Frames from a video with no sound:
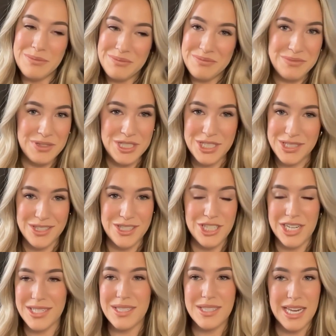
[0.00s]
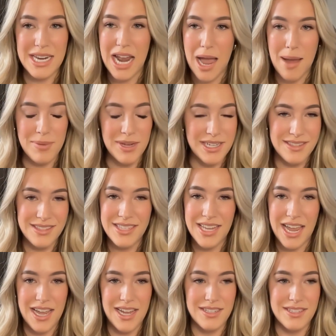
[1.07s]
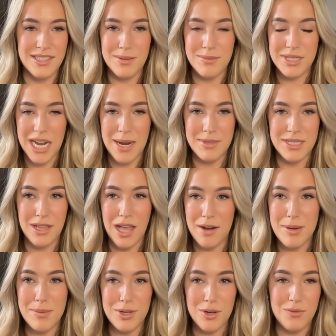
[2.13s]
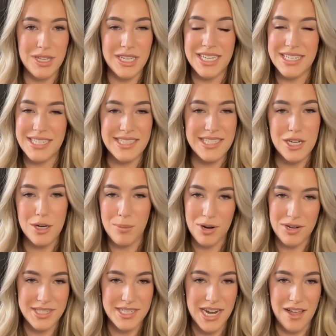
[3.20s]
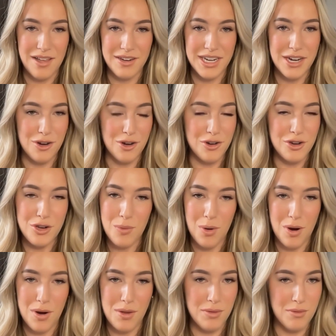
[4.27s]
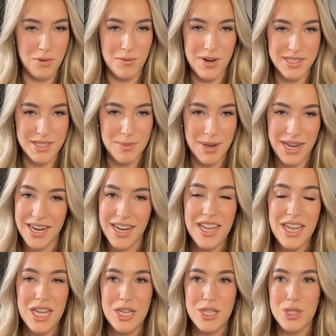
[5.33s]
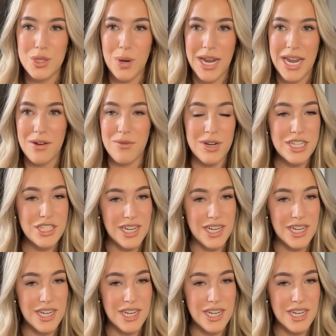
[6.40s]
which is just it happens, and sometimes a lot of people don't really get to see your personality or who you are through a resume. So I had reached